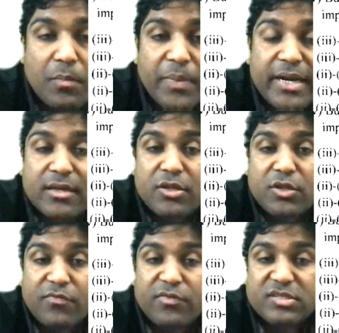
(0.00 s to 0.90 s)
But
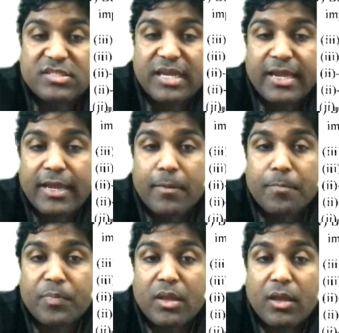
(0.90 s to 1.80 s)
if you
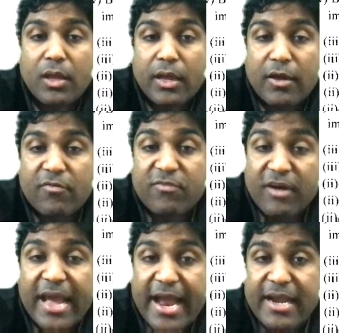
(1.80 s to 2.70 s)
see,
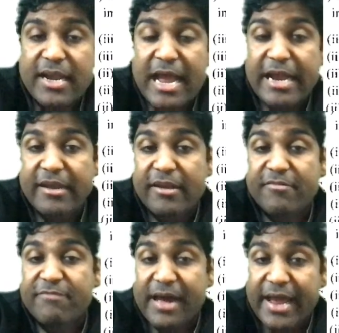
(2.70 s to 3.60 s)

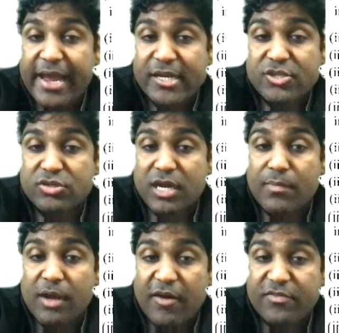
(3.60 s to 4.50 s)
and why it should
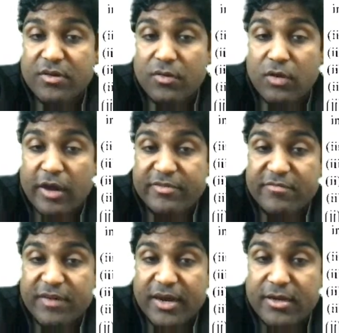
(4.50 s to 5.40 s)
come after
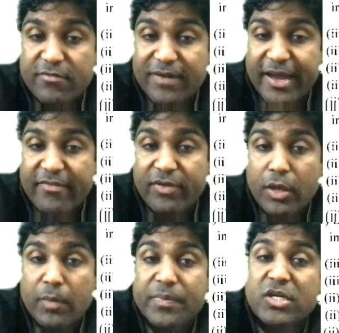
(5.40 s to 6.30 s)
1
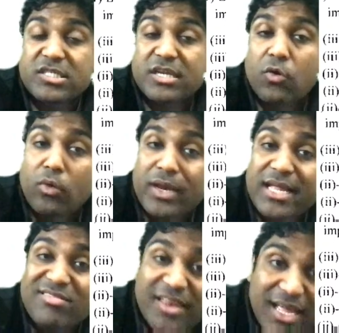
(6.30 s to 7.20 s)
5, because only
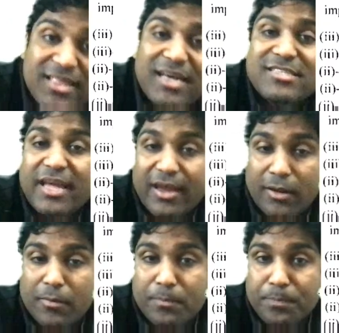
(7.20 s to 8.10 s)
in 3 they are saying,